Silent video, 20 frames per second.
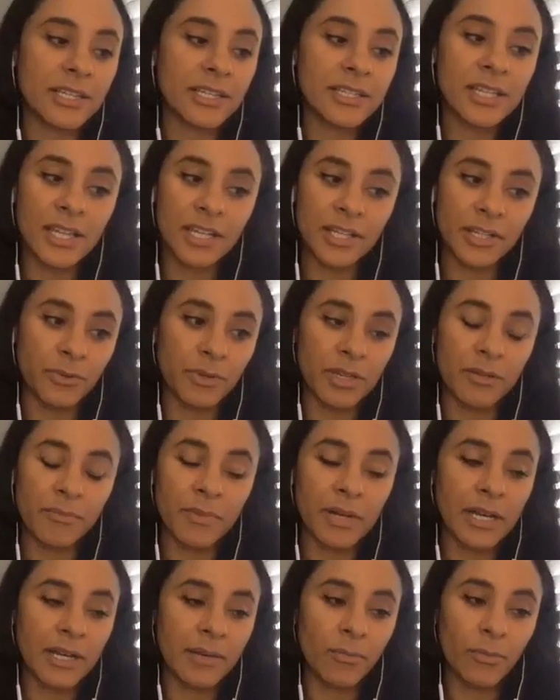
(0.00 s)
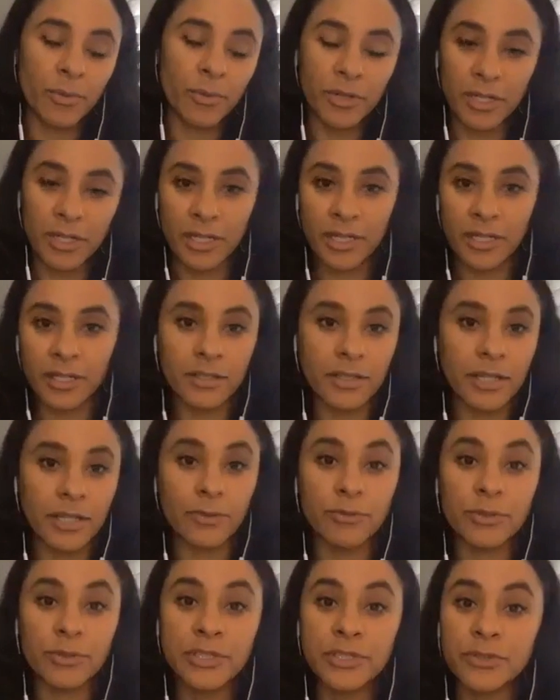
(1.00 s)
continuing my morning
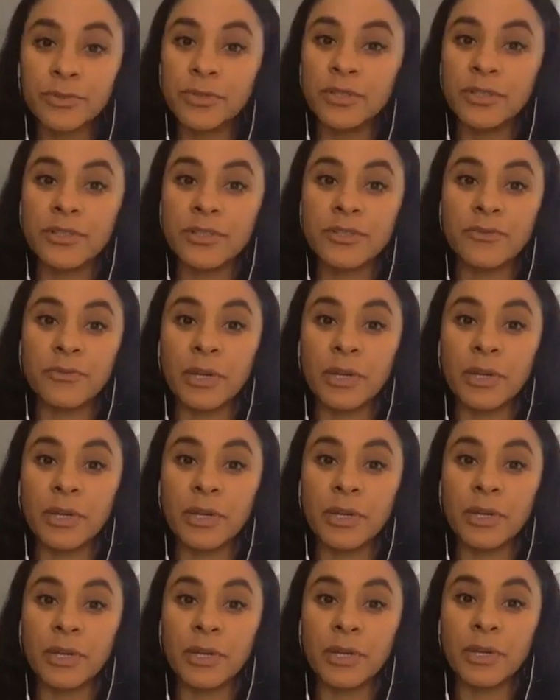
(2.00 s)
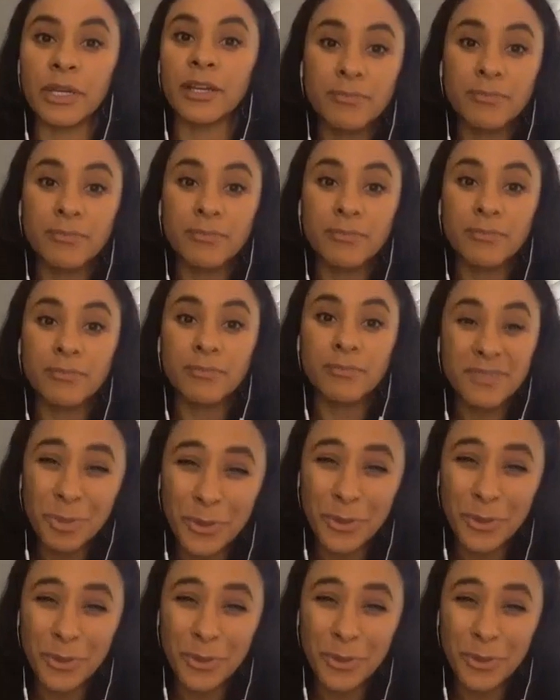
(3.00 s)
like rituals of waking up
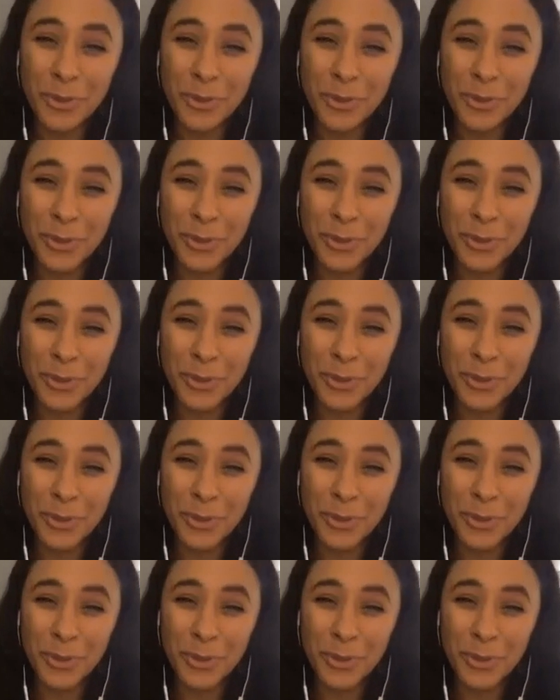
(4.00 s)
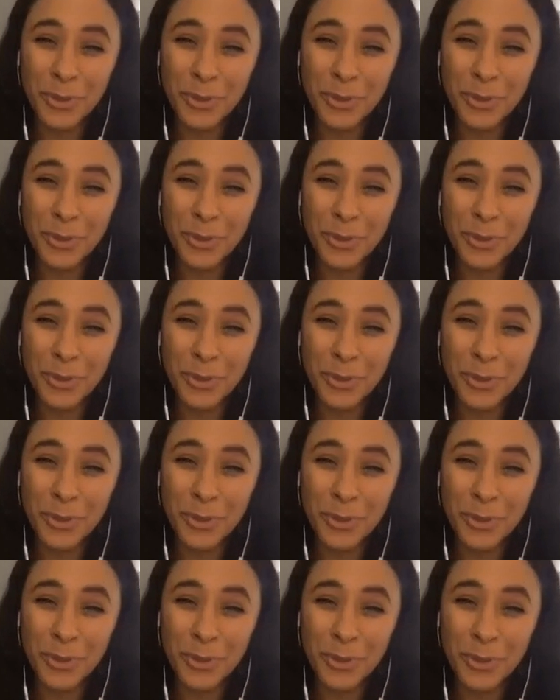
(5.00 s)
super early and reading and
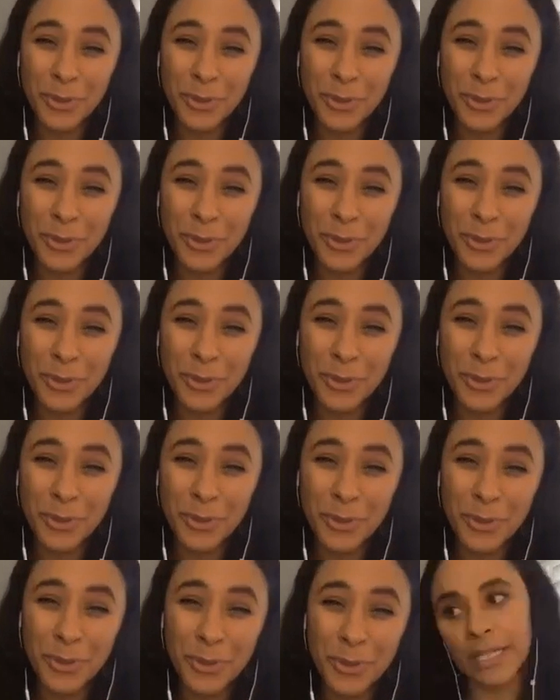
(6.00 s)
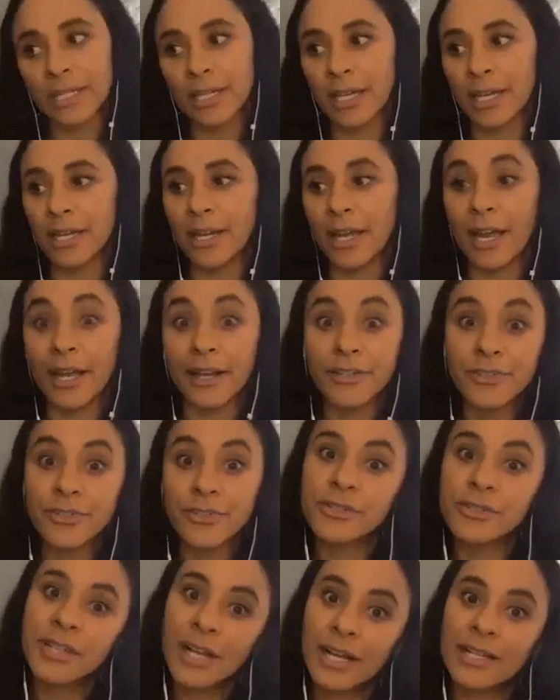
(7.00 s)
doing, you know, journaling and
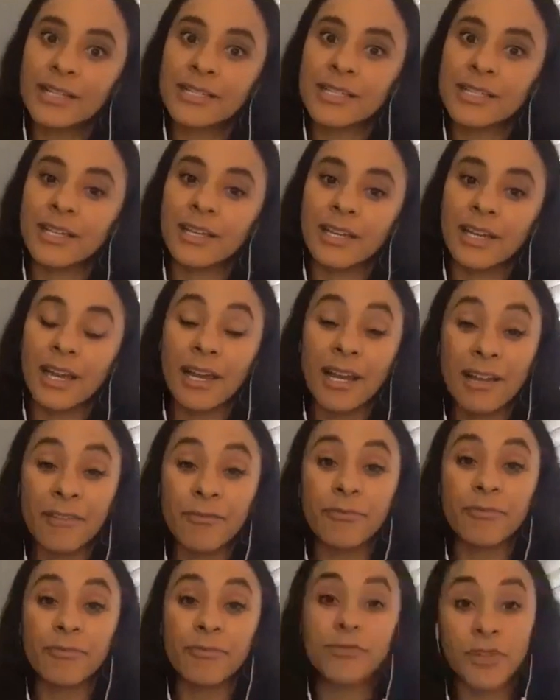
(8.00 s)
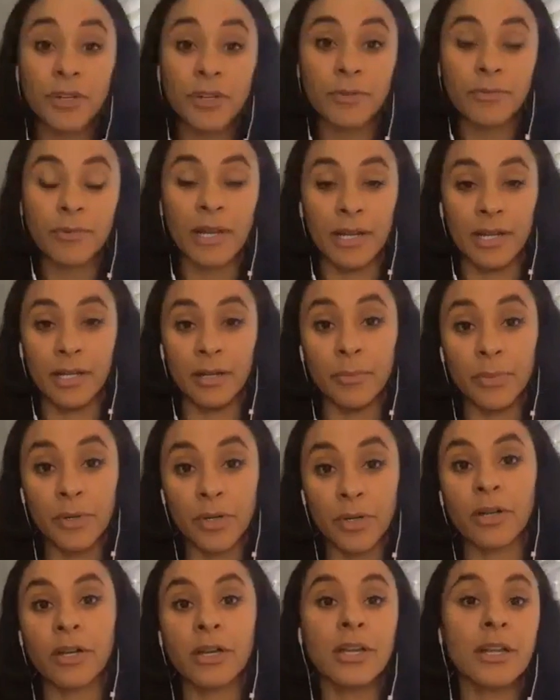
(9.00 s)
exercising. And I've started writing a
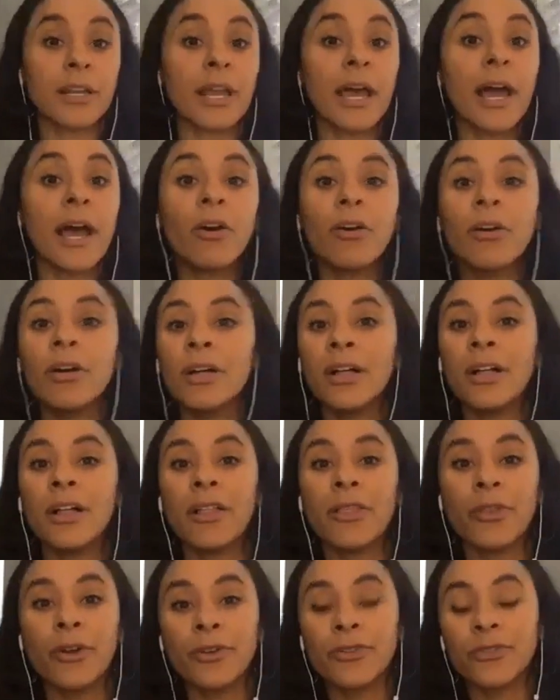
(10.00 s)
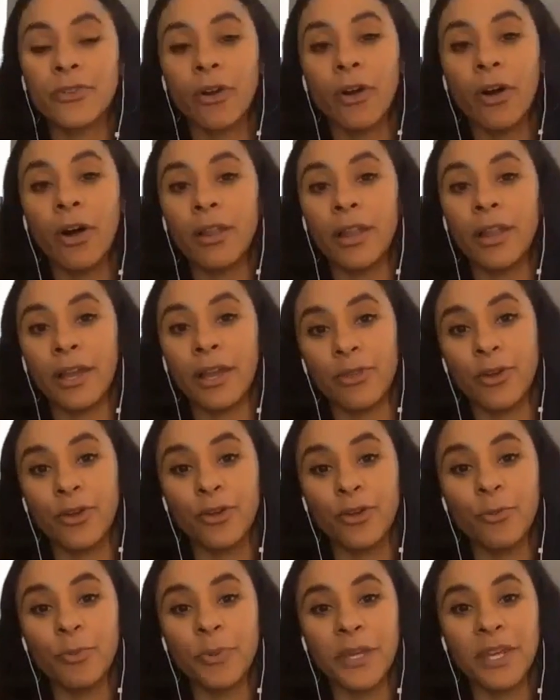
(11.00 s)
book. Now, those are all like
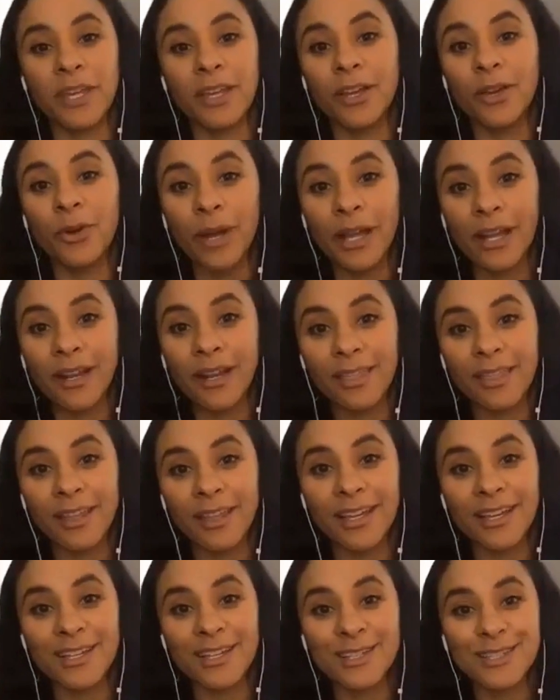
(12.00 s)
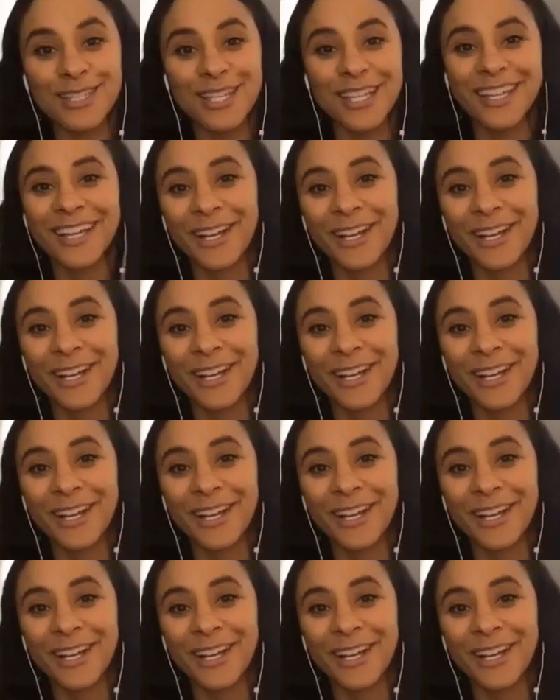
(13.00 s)
the goopy Gwen things,